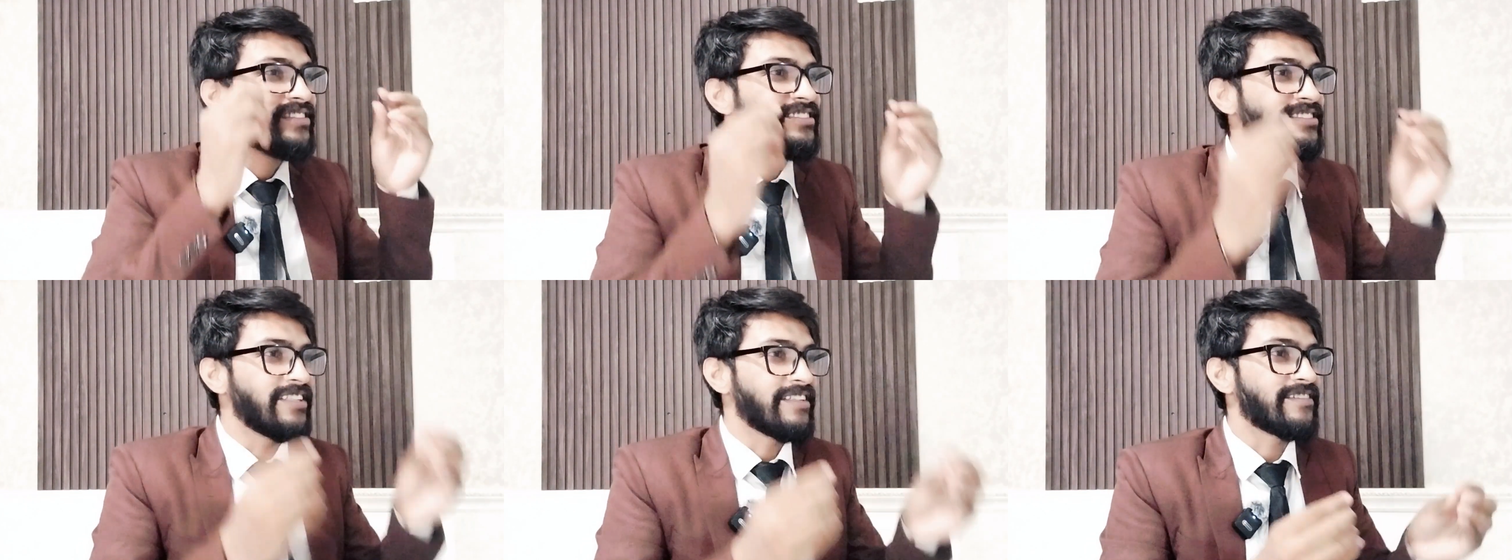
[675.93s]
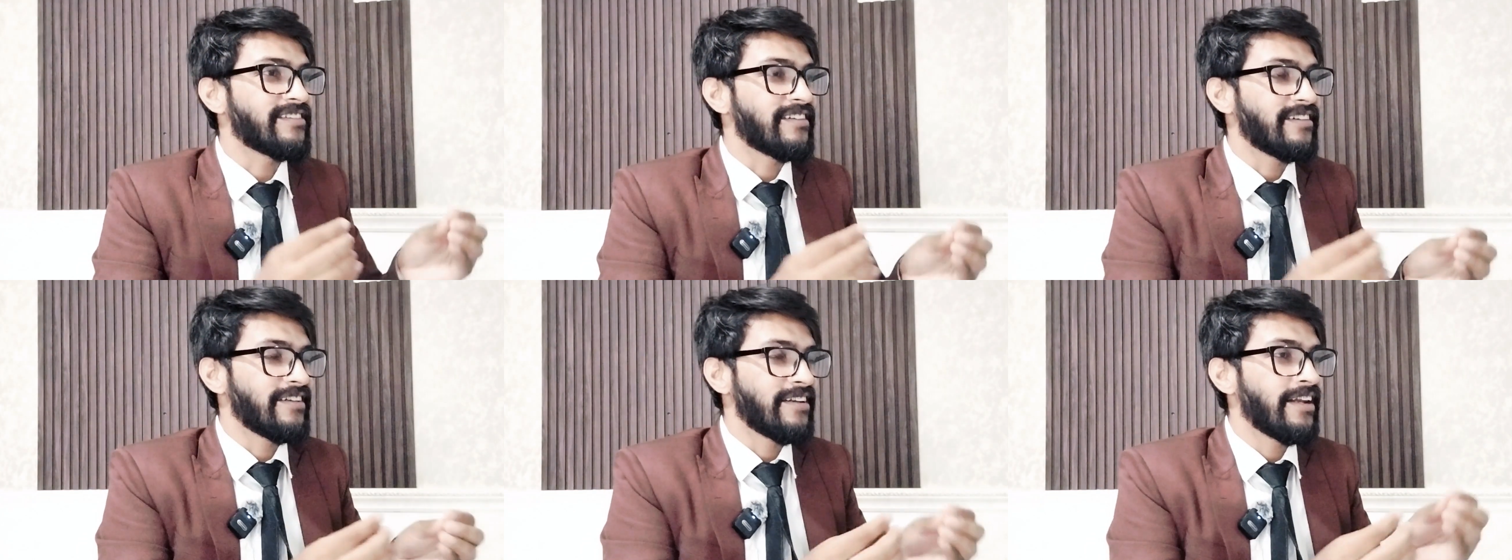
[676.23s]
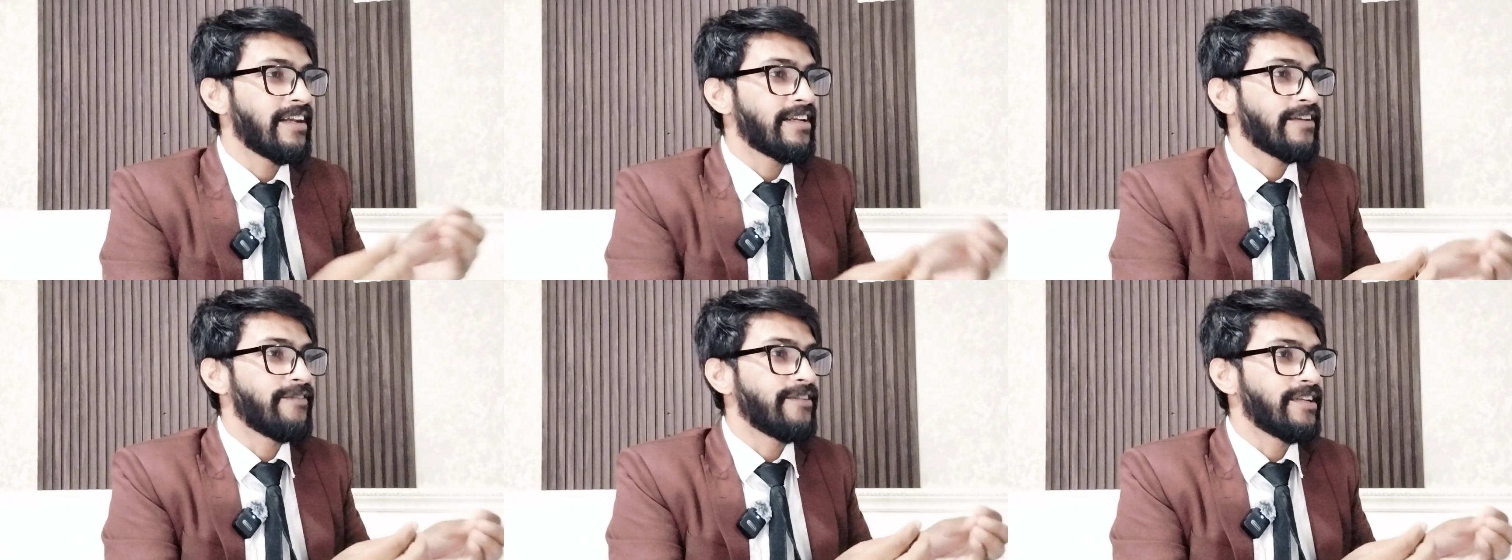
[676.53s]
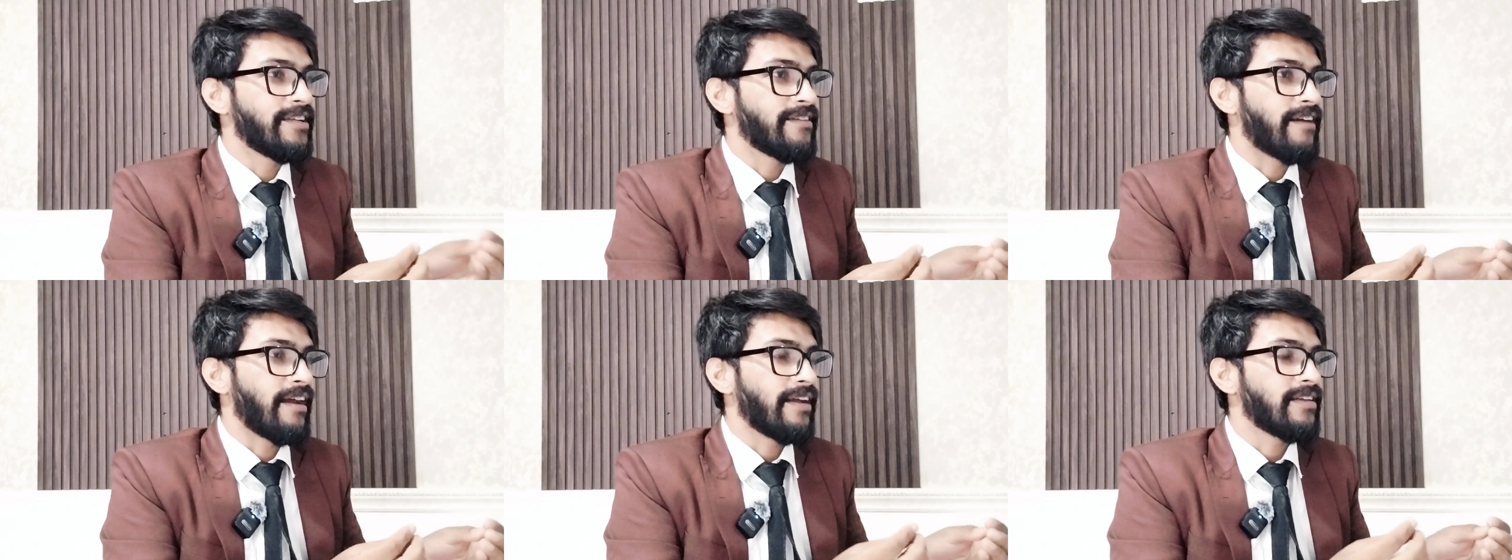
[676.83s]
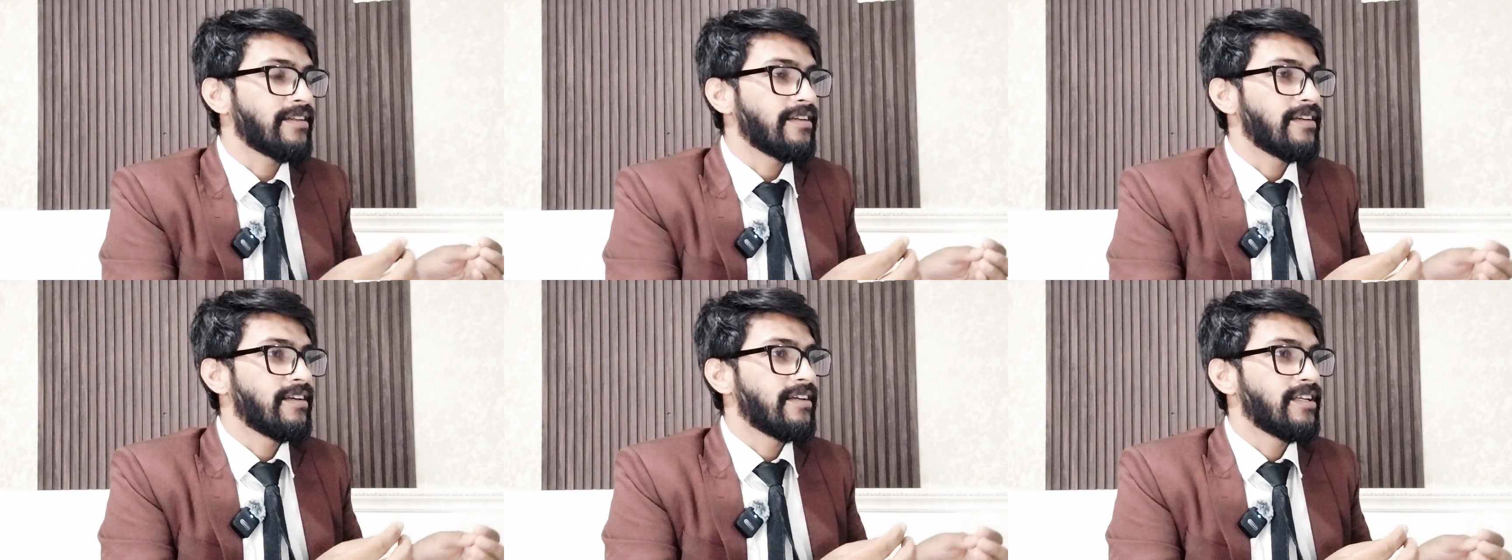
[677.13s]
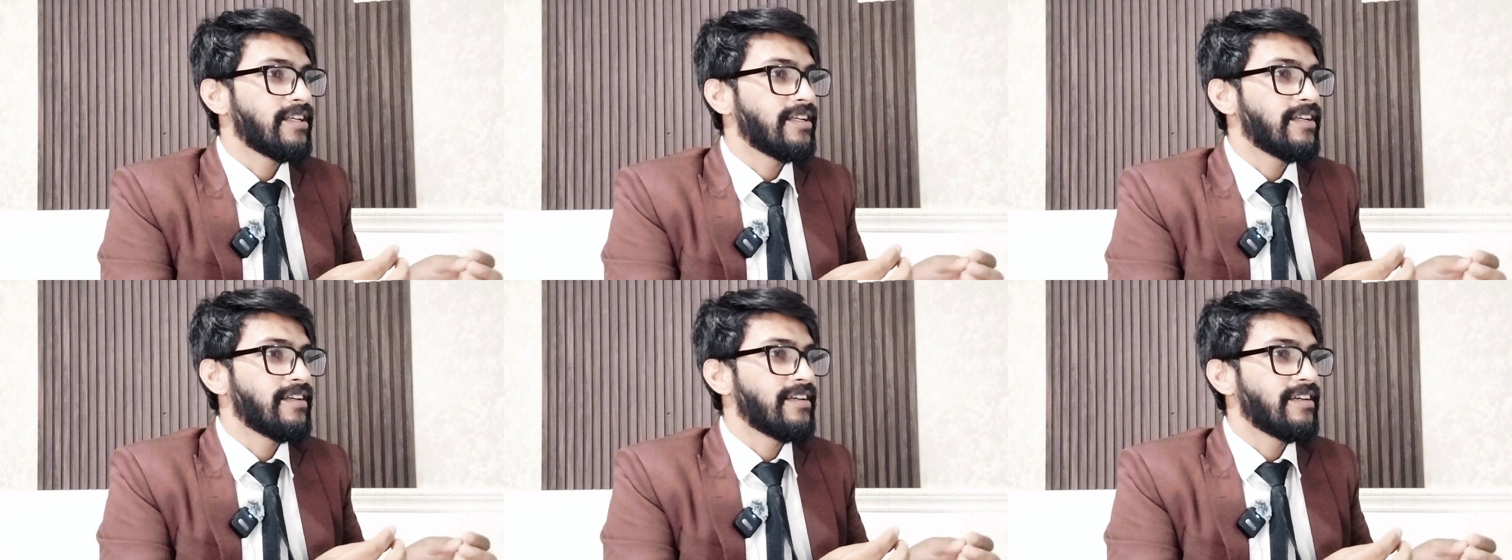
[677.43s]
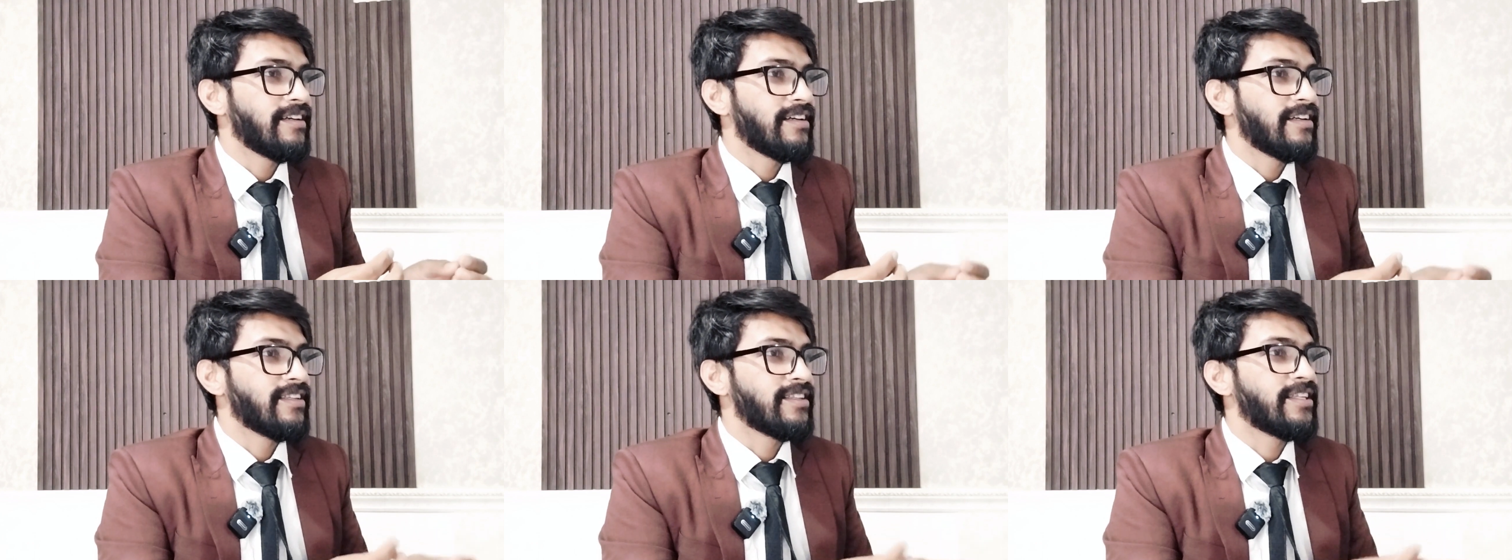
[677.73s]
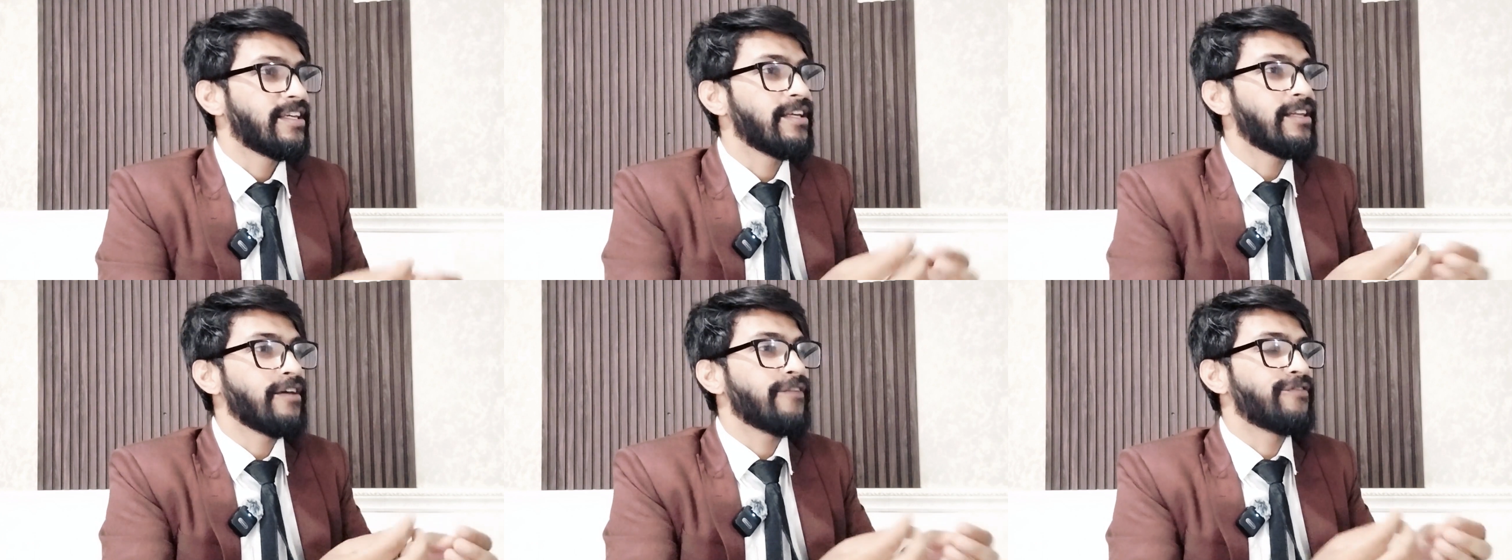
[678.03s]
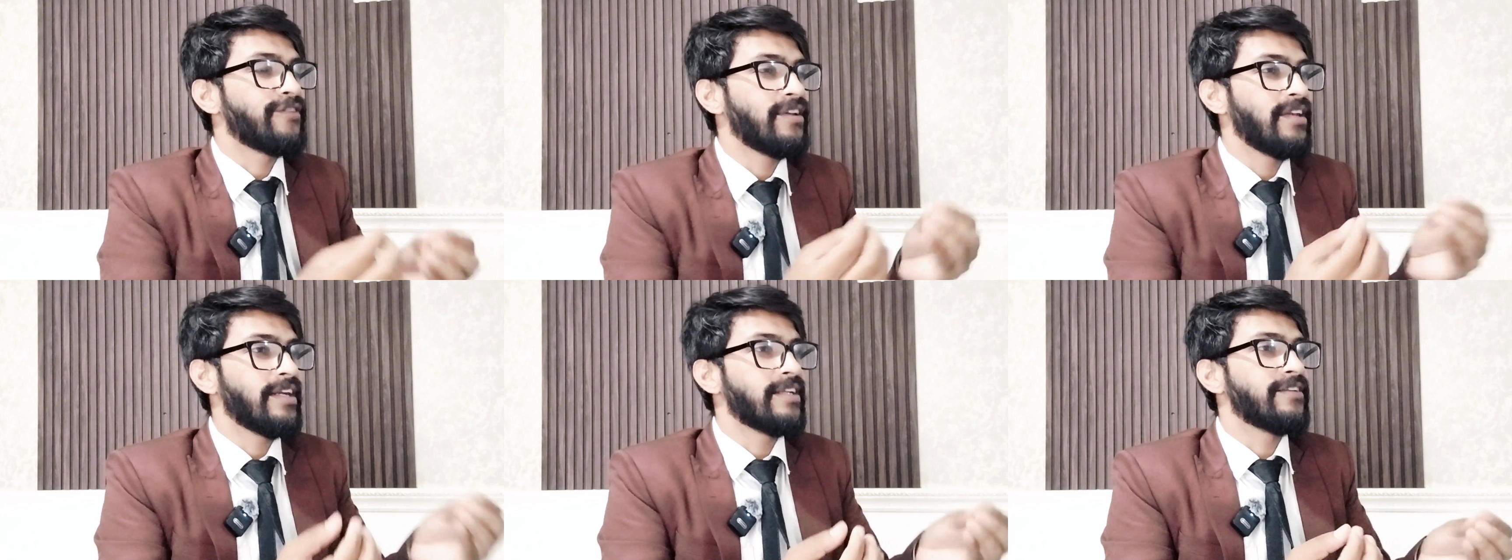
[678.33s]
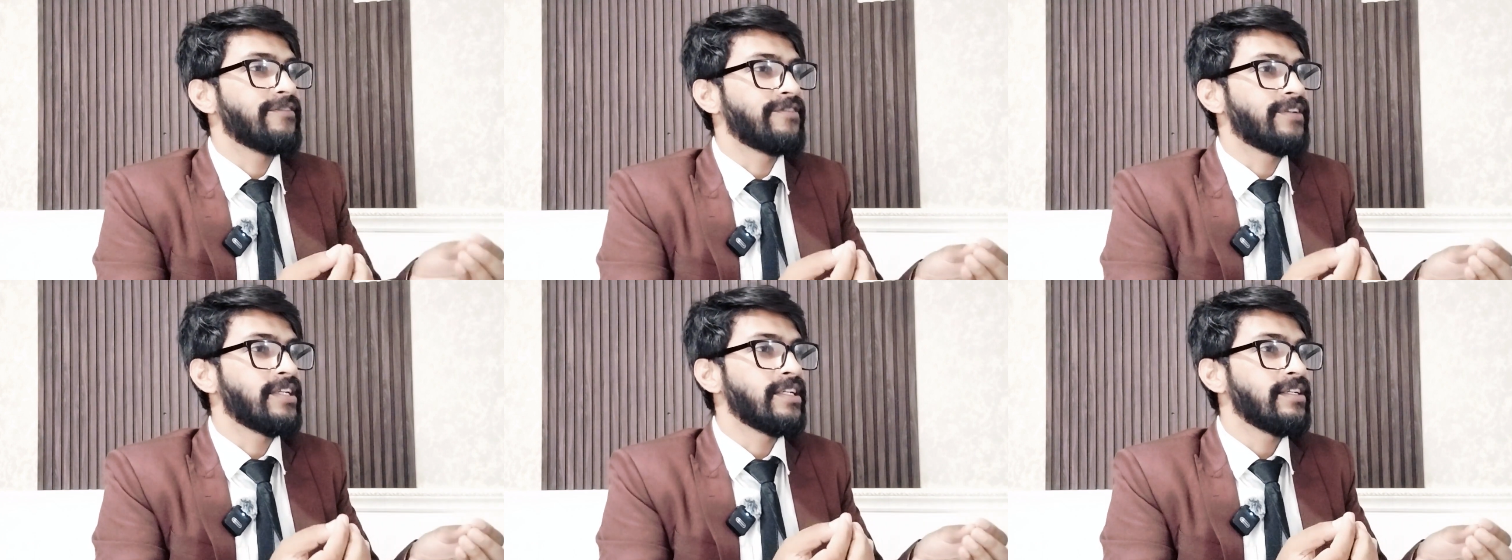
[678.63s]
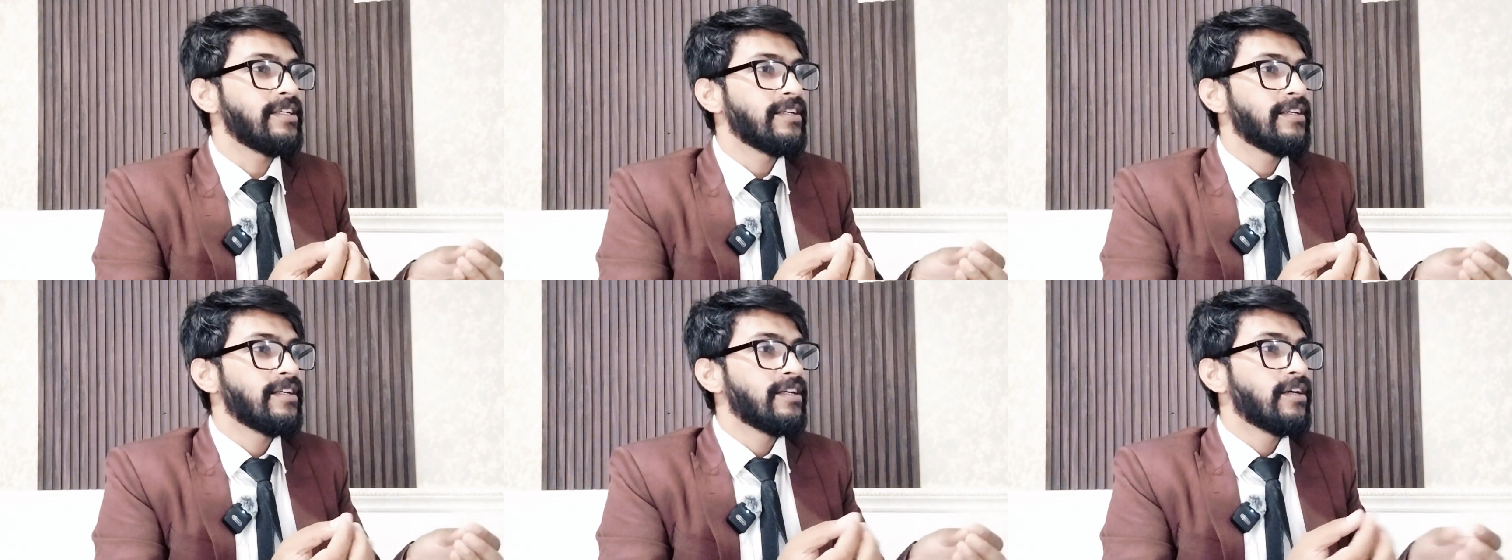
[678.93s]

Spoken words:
general relativity, right, theory of relativity.